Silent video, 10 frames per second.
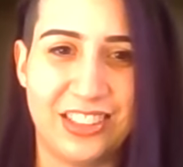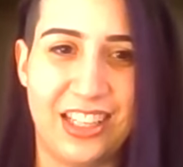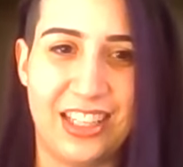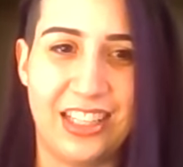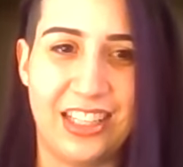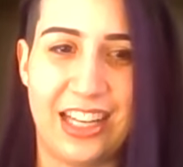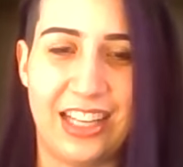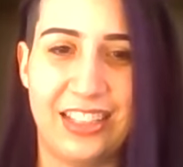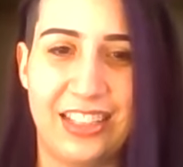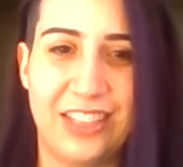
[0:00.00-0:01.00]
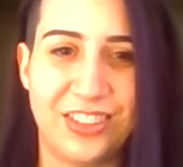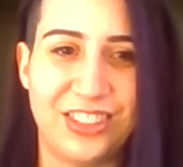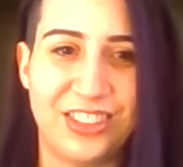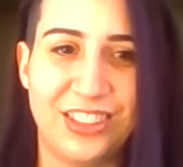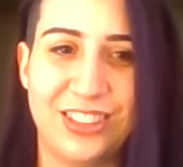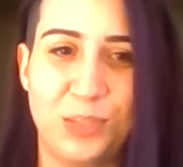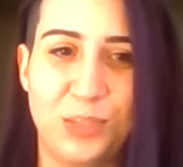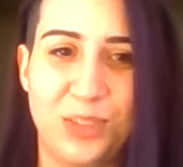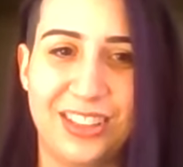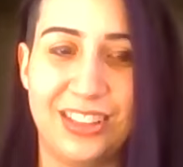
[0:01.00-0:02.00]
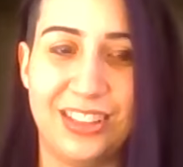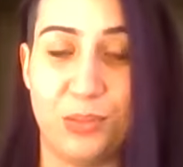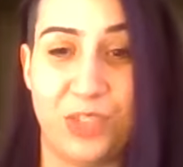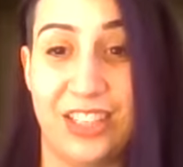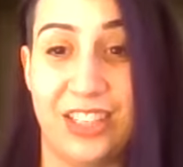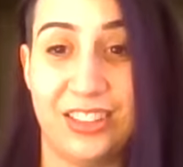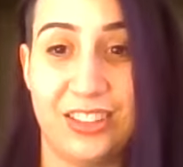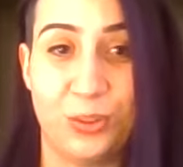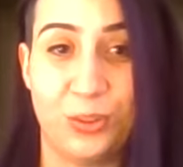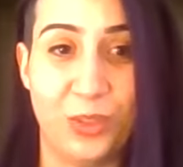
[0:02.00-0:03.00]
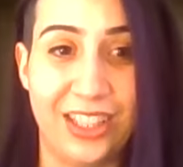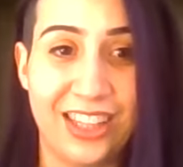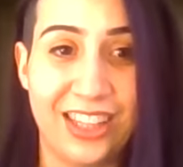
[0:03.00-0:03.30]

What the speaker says: and I never cease to be impressed with